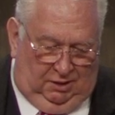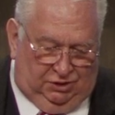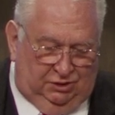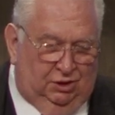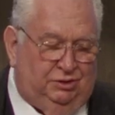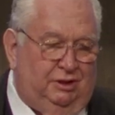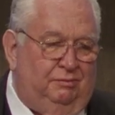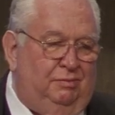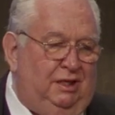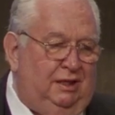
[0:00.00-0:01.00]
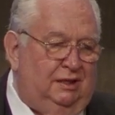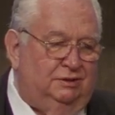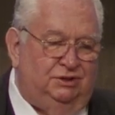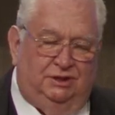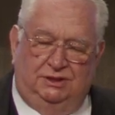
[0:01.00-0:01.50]
she looked at me
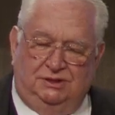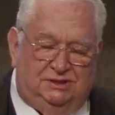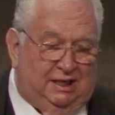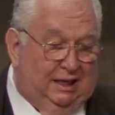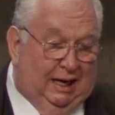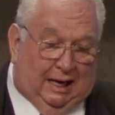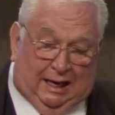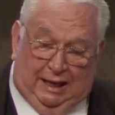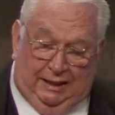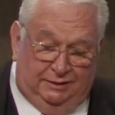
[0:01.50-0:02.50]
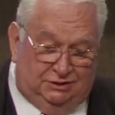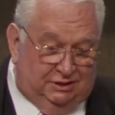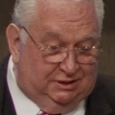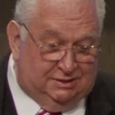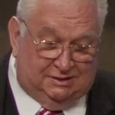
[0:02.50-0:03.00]
and she didn't say hi,
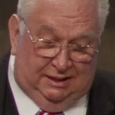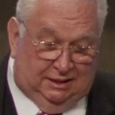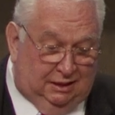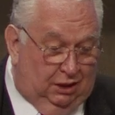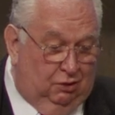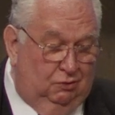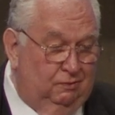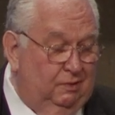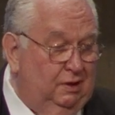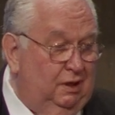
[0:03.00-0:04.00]
she didn't say hello.